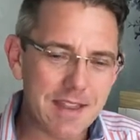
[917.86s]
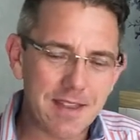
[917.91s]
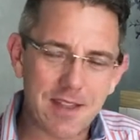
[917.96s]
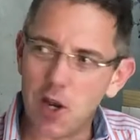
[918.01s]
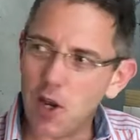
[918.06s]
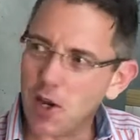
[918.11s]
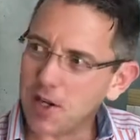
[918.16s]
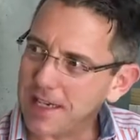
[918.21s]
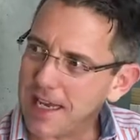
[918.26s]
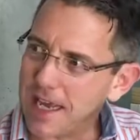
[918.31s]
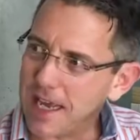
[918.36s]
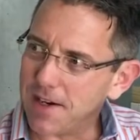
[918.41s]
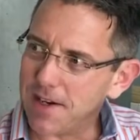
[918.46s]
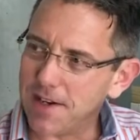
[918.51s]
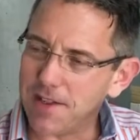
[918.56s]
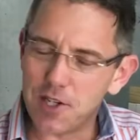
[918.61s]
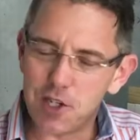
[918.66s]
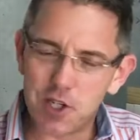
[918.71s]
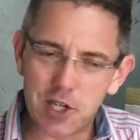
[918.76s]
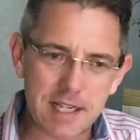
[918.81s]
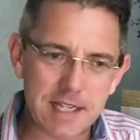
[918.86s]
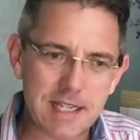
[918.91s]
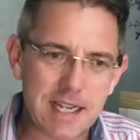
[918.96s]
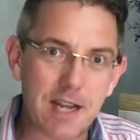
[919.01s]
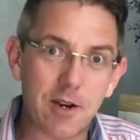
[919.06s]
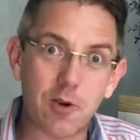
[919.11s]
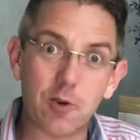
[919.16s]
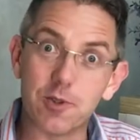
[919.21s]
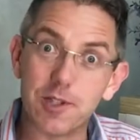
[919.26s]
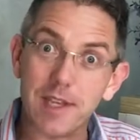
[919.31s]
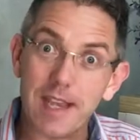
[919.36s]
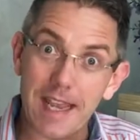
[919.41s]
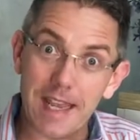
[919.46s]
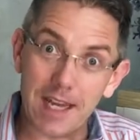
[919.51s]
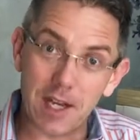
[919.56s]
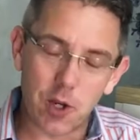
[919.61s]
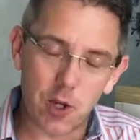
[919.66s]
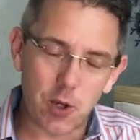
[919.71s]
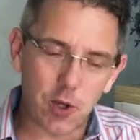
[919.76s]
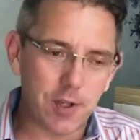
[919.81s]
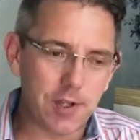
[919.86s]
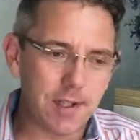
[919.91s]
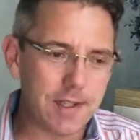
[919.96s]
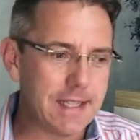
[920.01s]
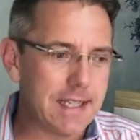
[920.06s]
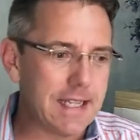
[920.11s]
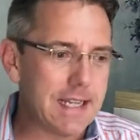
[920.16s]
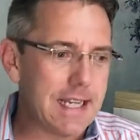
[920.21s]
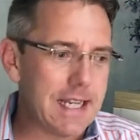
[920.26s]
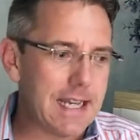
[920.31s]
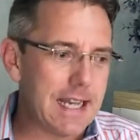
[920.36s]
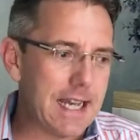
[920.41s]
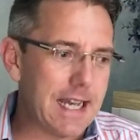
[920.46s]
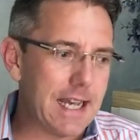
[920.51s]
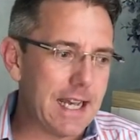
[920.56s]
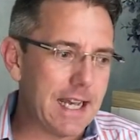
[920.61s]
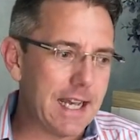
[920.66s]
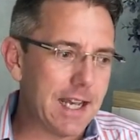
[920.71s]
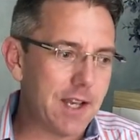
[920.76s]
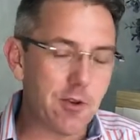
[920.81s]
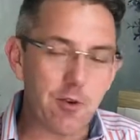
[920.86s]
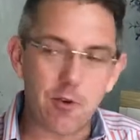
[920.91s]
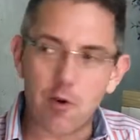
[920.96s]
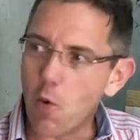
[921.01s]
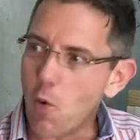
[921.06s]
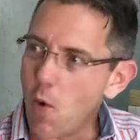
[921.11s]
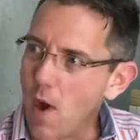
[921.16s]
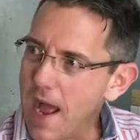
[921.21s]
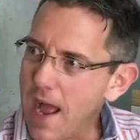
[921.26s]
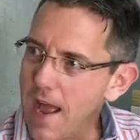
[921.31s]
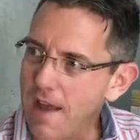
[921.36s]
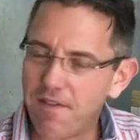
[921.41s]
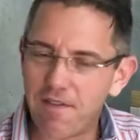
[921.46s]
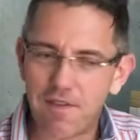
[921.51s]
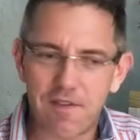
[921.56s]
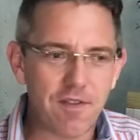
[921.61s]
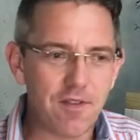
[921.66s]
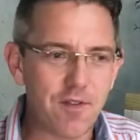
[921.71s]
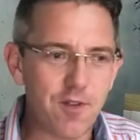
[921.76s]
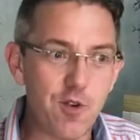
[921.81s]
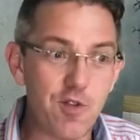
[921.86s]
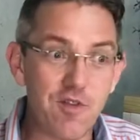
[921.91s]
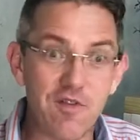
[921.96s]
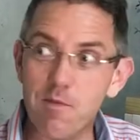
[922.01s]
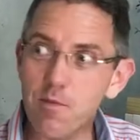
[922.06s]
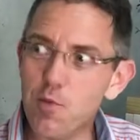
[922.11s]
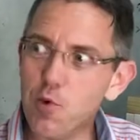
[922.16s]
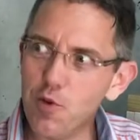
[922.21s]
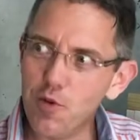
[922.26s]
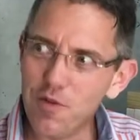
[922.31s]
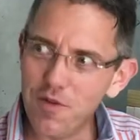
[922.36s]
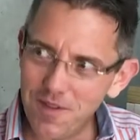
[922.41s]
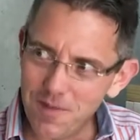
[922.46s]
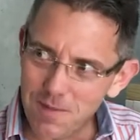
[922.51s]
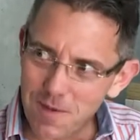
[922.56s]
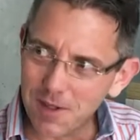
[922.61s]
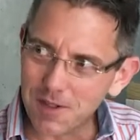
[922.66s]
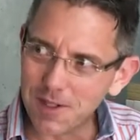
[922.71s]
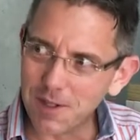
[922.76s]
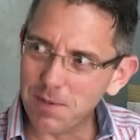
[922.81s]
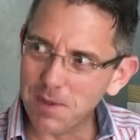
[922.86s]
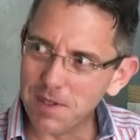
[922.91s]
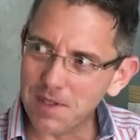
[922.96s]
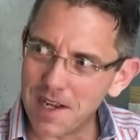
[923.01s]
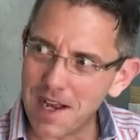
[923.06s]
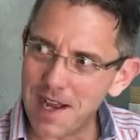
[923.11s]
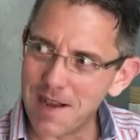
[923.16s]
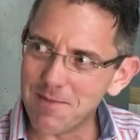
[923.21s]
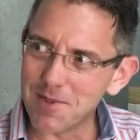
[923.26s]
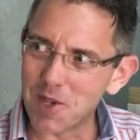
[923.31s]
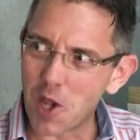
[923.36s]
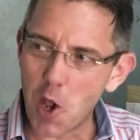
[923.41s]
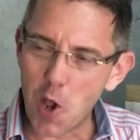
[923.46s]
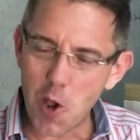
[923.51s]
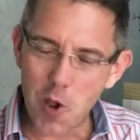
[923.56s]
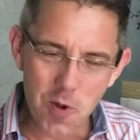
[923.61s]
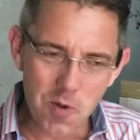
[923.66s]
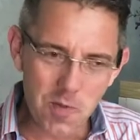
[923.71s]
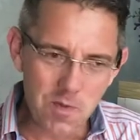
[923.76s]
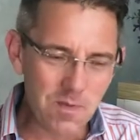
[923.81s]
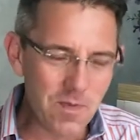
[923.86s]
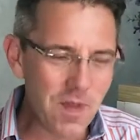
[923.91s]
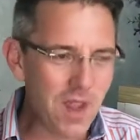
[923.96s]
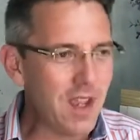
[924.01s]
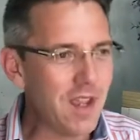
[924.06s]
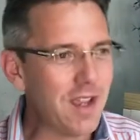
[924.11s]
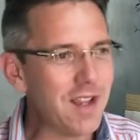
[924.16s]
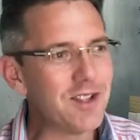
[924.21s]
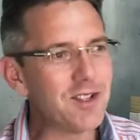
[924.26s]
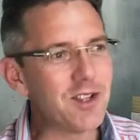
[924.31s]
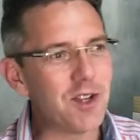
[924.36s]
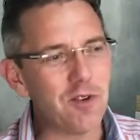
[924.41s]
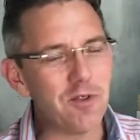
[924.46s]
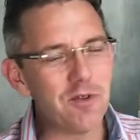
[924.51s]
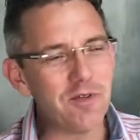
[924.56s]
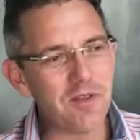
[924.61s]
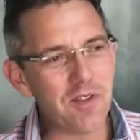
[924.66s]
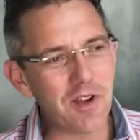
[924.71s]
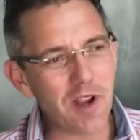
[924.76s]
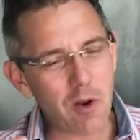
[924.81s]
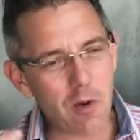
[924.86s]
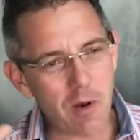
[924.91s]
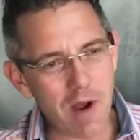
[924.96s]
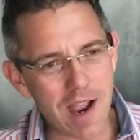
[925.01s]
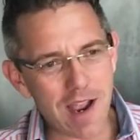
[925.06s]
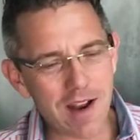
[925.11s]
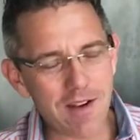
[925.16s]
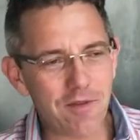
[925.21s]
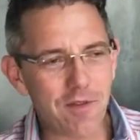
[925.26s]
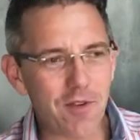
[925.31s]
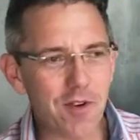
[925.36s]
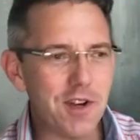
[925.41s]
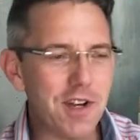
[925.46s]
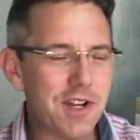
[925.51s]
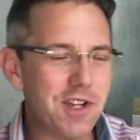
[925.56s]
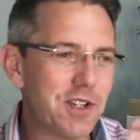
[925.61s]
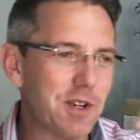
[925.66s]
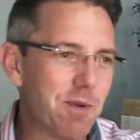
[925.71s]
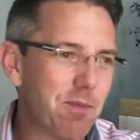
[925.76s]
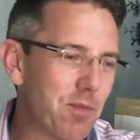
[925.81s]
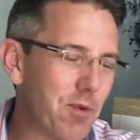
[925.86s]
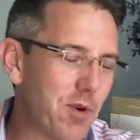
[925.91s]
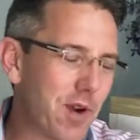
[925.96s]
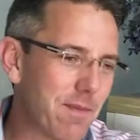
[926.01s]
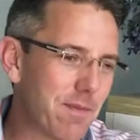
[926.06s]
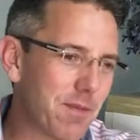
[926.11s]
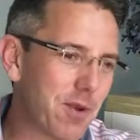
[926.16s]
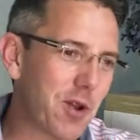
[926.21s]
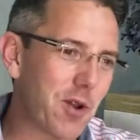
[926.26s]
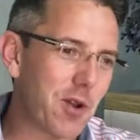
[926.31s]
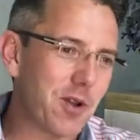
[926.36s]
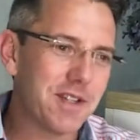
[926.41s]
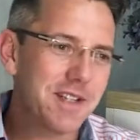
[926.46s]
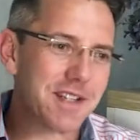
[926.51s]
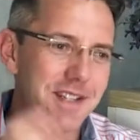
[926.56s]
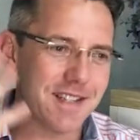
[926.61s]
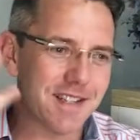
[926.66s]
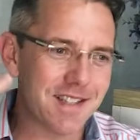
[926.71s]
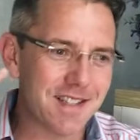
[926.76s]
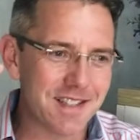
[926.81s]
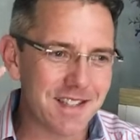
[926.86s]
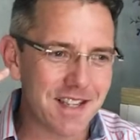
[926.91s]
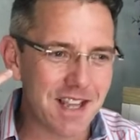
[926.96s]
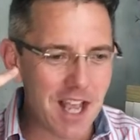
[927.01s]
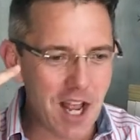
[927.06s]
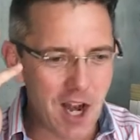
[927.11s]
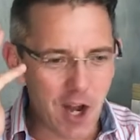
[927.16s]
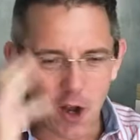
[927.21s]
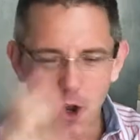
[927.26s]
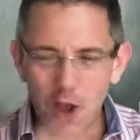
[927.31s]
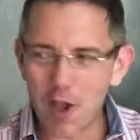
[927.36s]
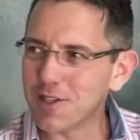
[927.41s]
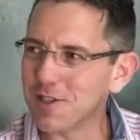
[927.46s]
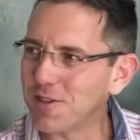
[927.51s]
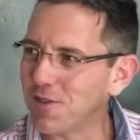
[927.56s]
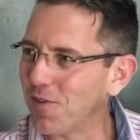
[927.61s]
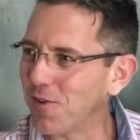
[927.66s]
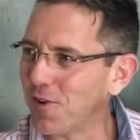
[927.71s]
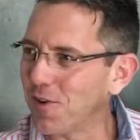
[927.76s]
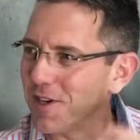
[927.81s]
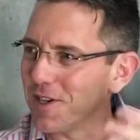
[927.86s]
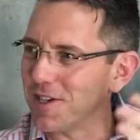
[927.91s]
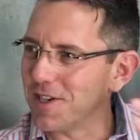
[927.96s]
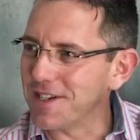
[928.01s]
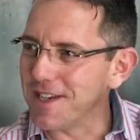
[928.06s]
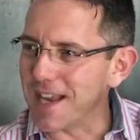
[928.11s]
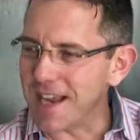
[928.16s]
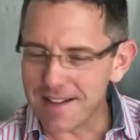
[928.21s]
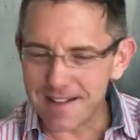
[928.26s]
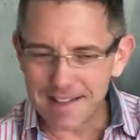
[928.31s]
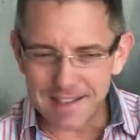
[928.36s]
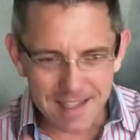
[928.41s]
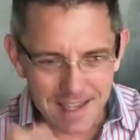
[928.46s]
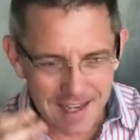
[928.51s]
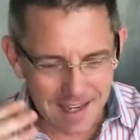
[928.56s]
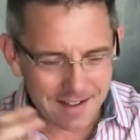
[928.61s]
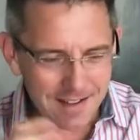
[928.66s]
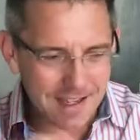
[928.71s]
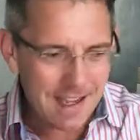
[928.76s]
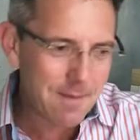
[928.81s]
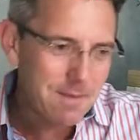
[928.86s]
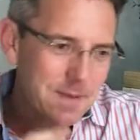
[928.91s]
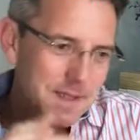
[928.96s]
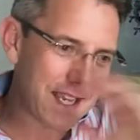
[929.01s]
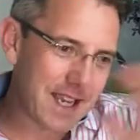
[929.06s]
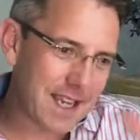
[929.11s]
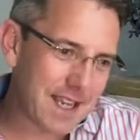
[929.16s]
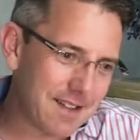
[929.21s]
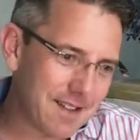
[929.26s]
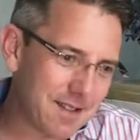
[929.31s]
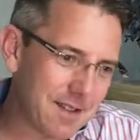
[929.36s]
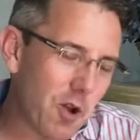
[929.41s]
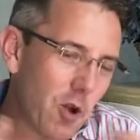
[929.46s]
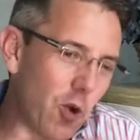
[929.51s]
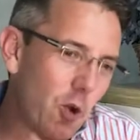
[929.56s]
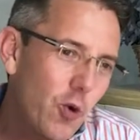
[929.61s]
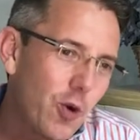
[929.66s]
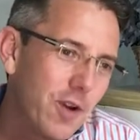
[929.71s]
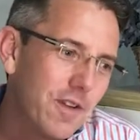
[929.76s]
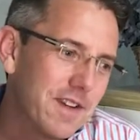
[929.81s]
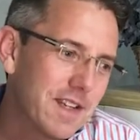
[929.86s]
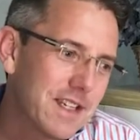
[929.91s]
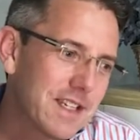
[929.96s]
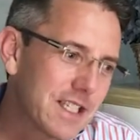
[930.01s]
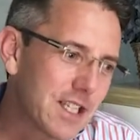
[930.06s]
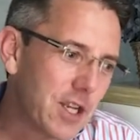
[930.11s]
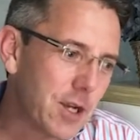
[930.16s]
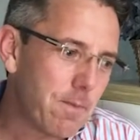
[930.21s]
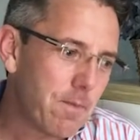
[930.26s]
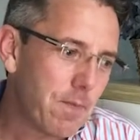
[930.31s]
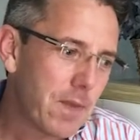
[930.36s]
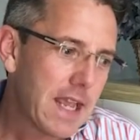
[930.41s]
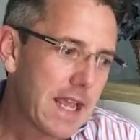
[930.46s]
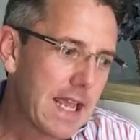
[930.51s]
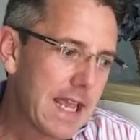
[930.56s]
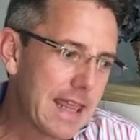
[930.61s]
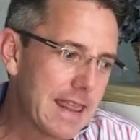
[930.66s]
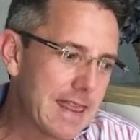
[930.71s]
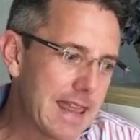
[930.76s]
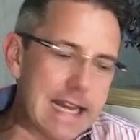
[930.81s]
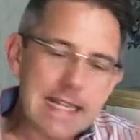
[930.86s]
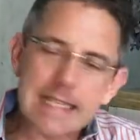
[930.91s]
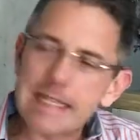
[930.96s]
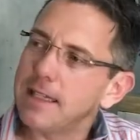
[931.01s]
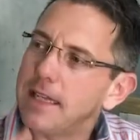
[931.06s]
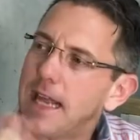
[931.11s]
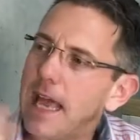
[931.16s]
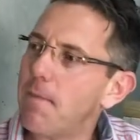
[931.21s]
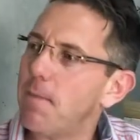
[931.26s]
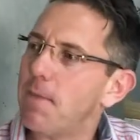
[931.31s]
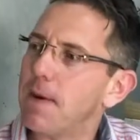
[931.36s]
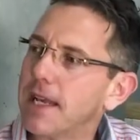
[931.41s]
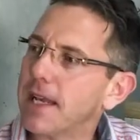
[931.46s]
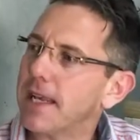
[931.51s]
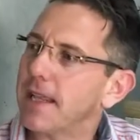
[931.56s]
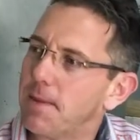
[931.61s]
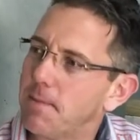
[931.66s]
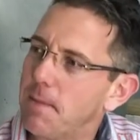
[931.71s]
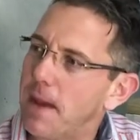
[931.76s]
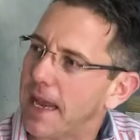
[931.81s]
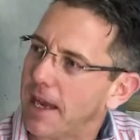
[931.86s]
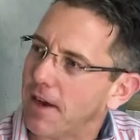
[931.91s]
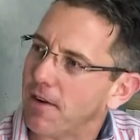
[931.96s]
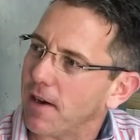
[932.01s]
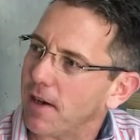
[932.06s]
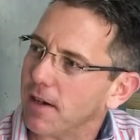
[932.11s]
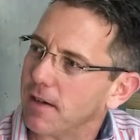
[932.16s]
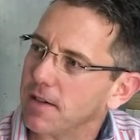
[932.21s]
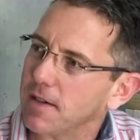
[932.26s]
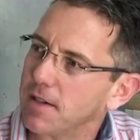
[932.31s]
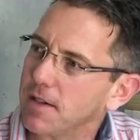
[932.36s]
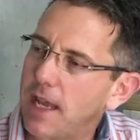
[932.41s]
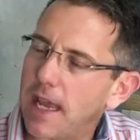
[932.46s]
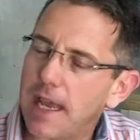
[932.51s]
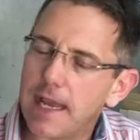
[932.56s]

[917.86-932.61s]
the lockdown and the shutdown, also head girl, you're a wife, you've moved multiple times home, so you've acquired furniture, put up curtains, lost furniture, downscaled, upscaled, all of it. So that's still happening in the background.